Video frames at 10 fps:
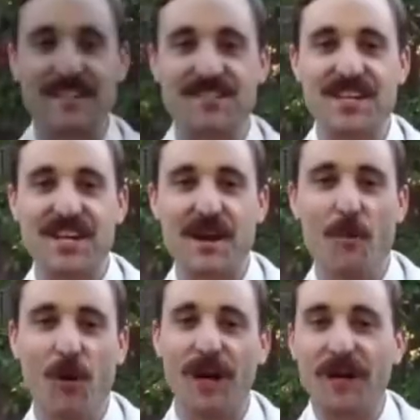CJ
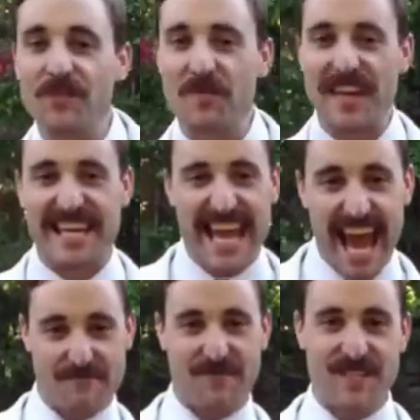Morgan from the
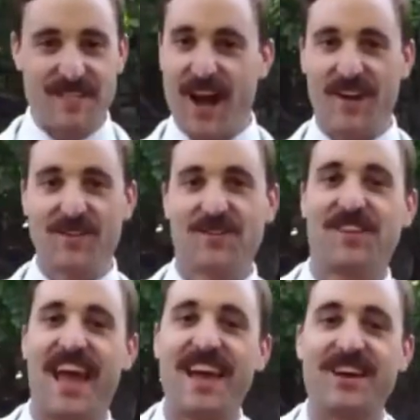Captain's Auto
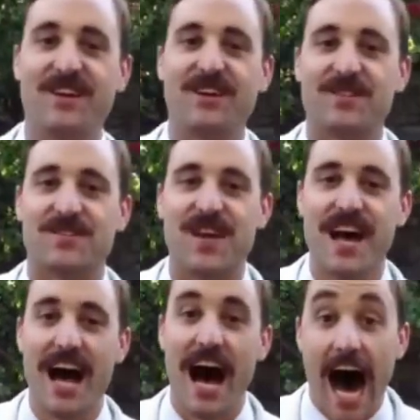Sales
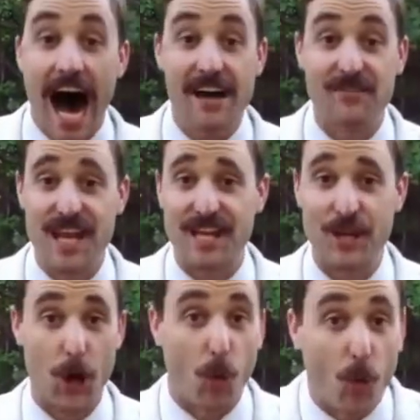
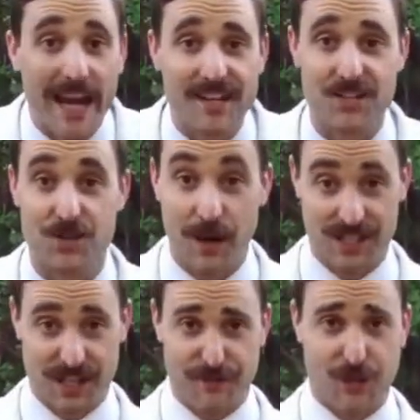way too
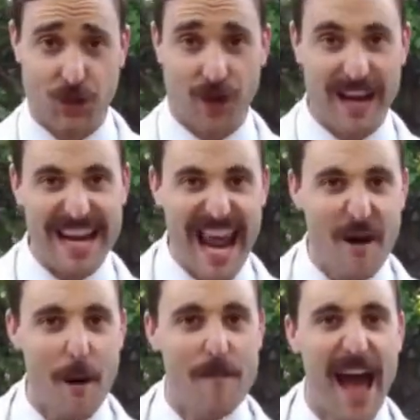much inventory, and
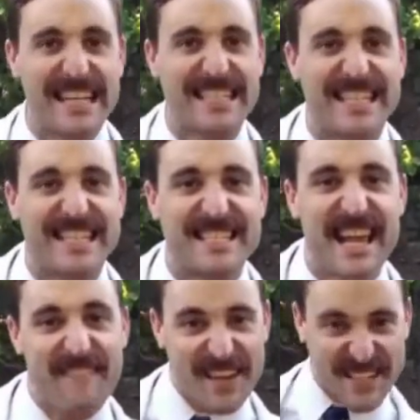now I'm passing the
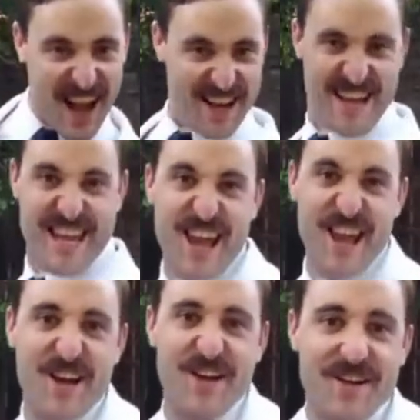savings on to you!